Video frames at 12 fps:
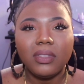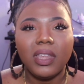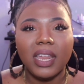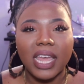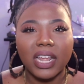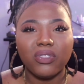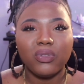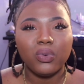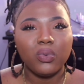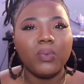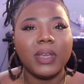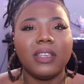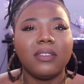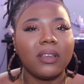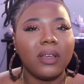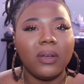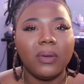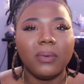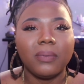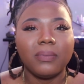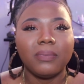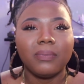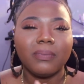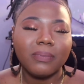like 2 weeks ago,
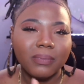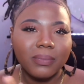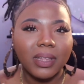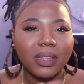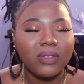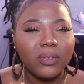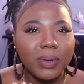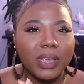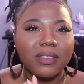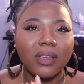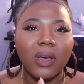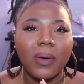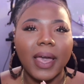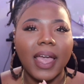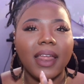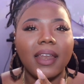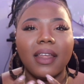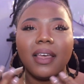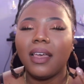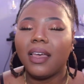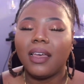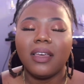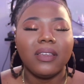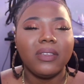and
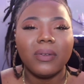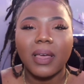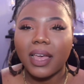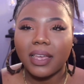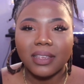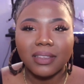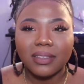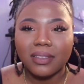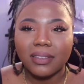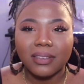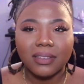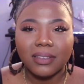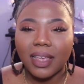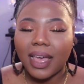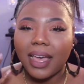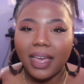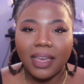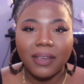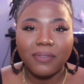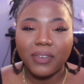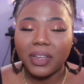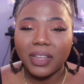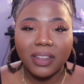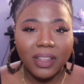you guys, I
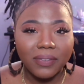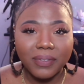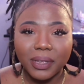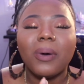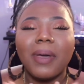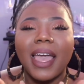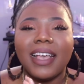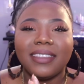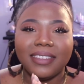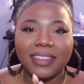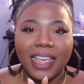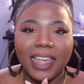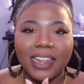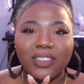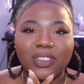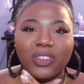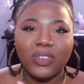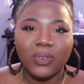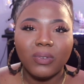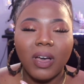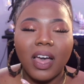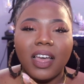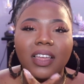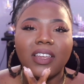freaking love it. Don't hesitate to do
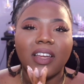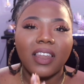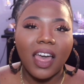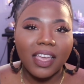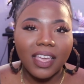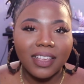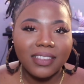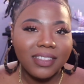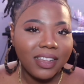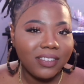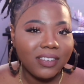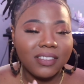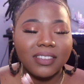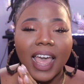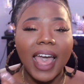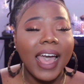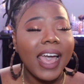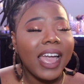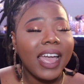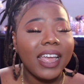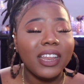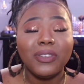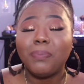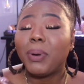your loc extensions.
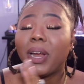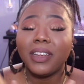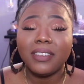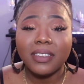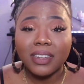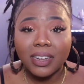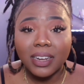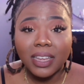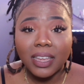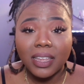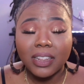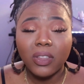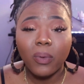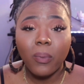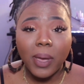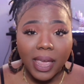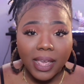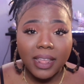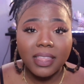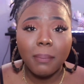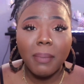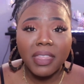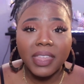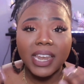I personally, the way and the
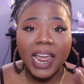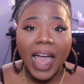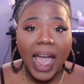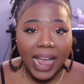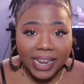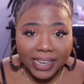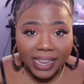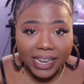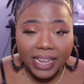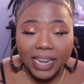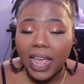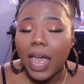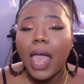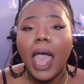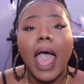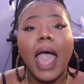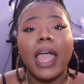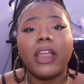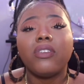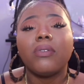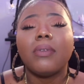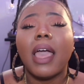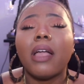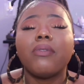method that I did it, I do
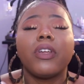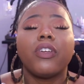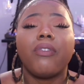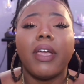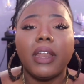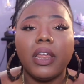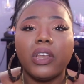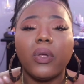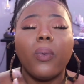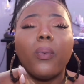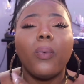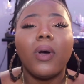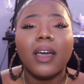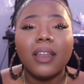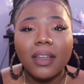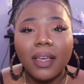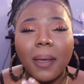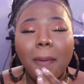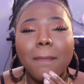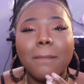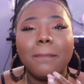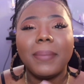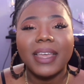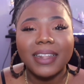not regret it
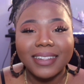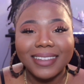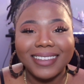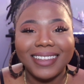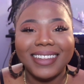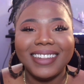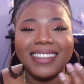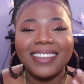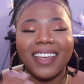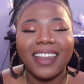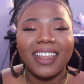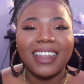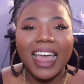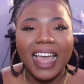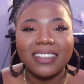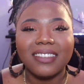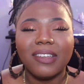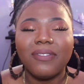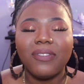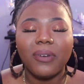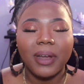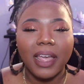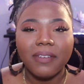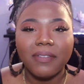one bit. These are gonna last
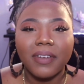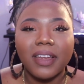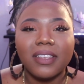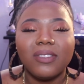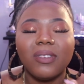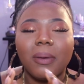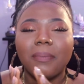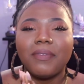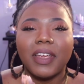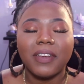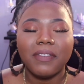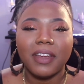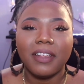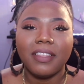forever, so I'm very